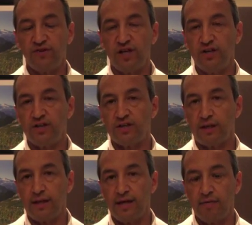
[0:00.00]
changes to
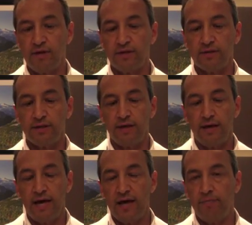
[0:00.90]
ligaments
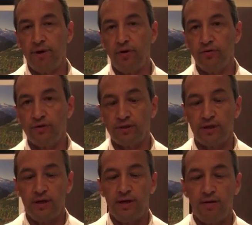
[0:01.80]
and bones,
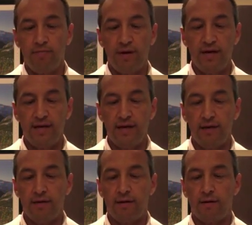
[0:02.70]
may
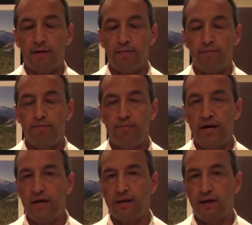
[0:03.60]
then
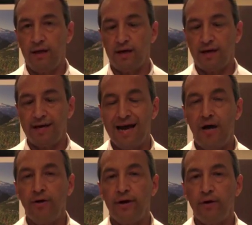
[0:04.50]
make the
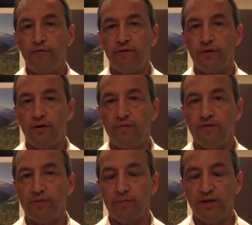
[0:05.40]
canal narrow for the
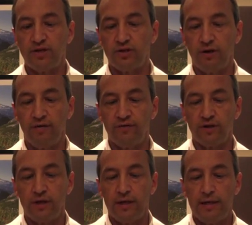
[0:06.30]
nerves and pinch nerves.
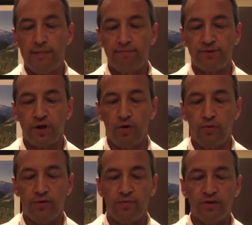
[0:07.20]

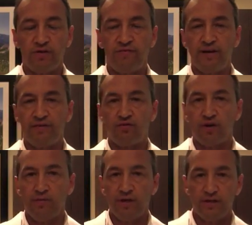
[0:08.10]
So the most effective
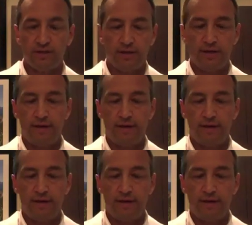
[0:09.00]
treatment is